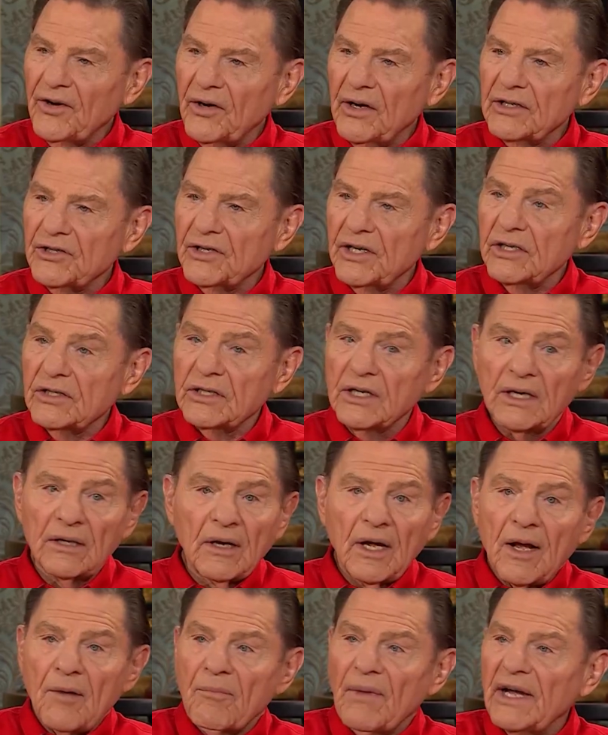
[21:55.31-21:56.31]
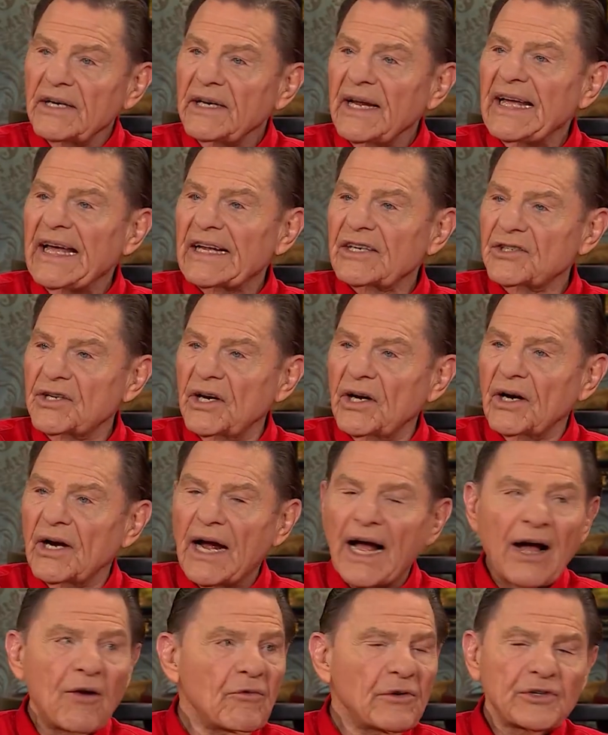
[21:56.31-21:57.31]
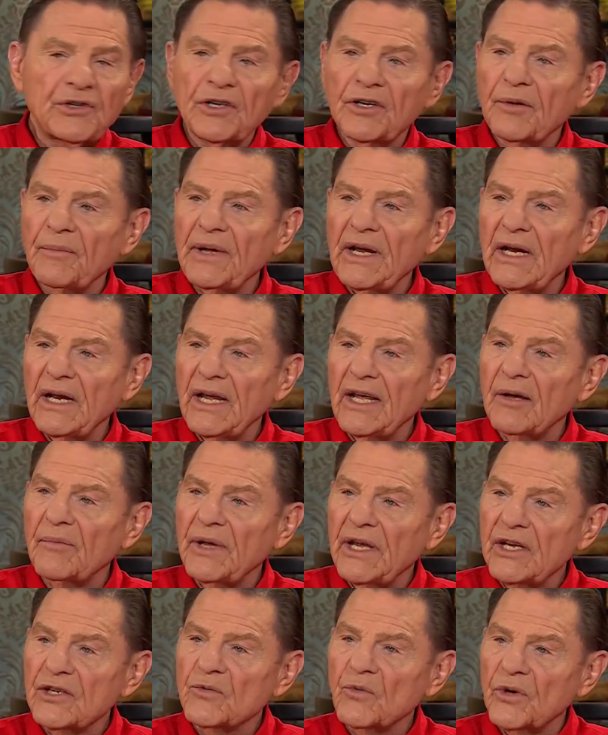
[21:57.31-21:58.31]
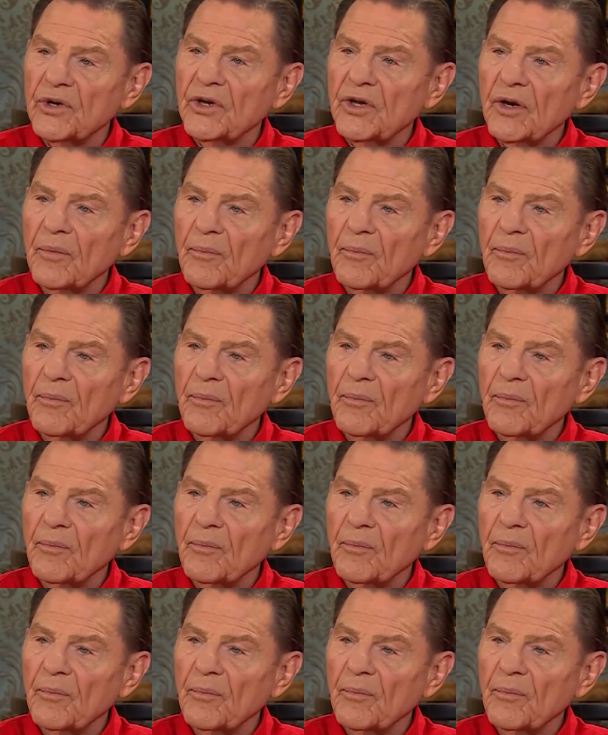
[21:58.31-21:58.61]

did. She said, my dad's here. I want you to meet him. He's one of